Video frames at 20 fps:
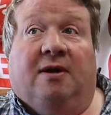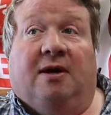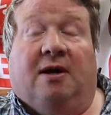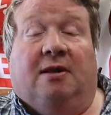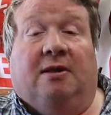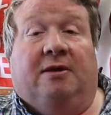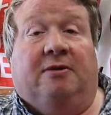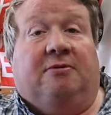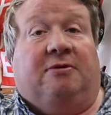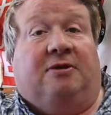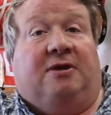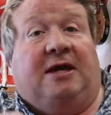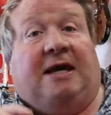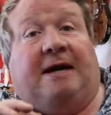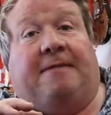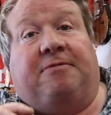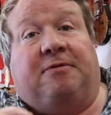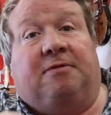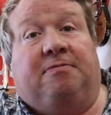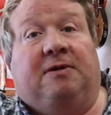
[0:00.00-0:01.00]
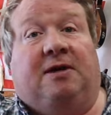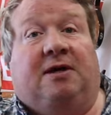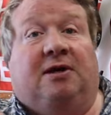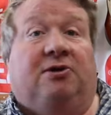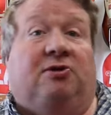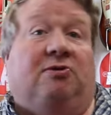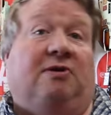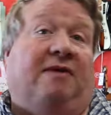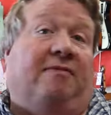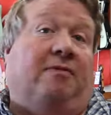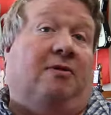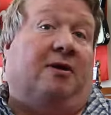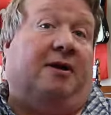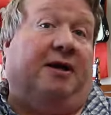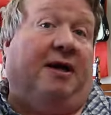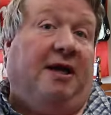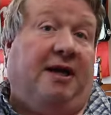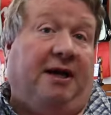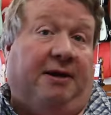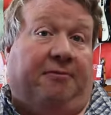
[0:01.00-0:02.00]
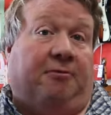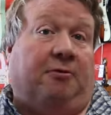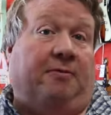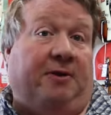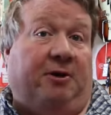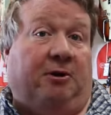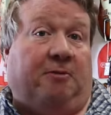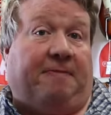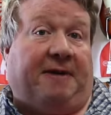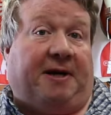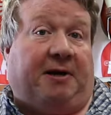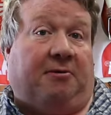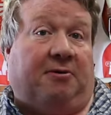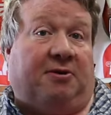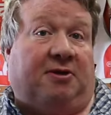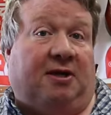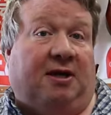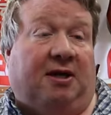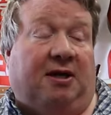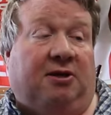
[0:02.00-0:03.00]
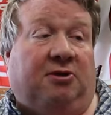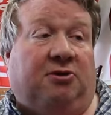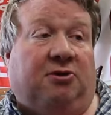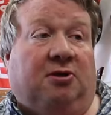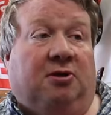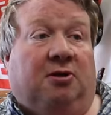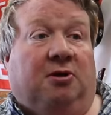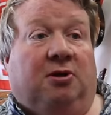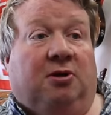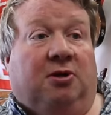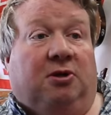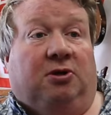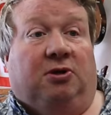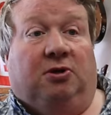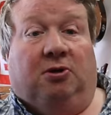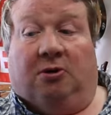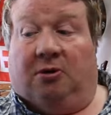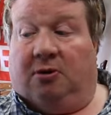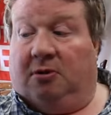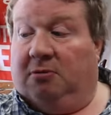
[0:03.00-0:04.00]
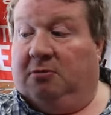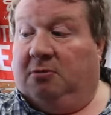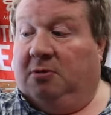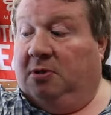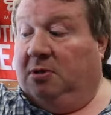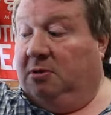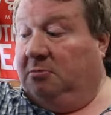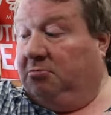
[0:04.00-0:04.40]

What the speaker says: a little depth, because you have a lot of headroom in your power stage. Your